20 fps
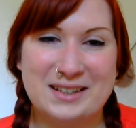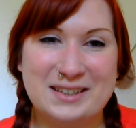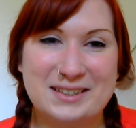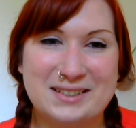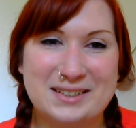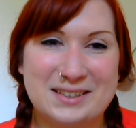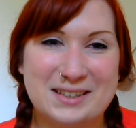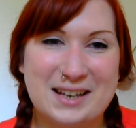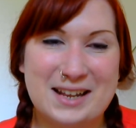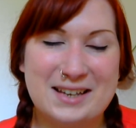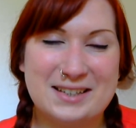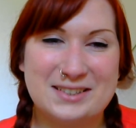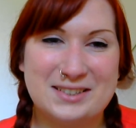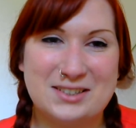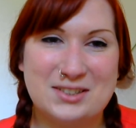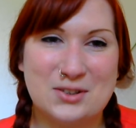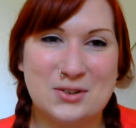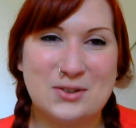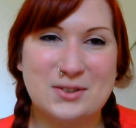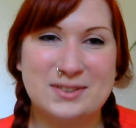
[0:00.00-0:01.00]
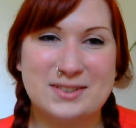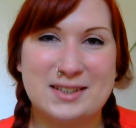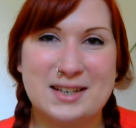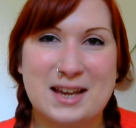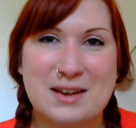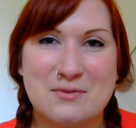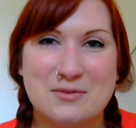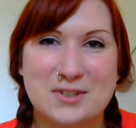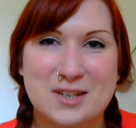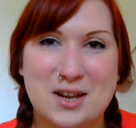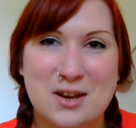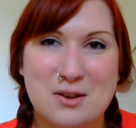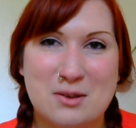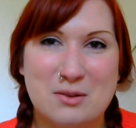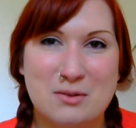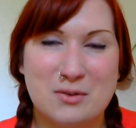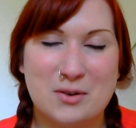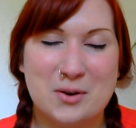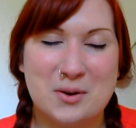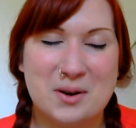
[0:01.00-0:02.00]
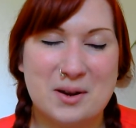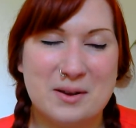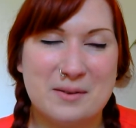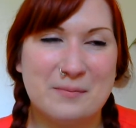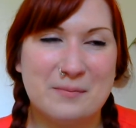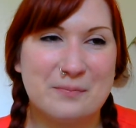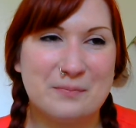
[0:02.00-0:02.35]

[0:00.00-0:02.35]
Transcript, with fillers: it's less daunting to go through it.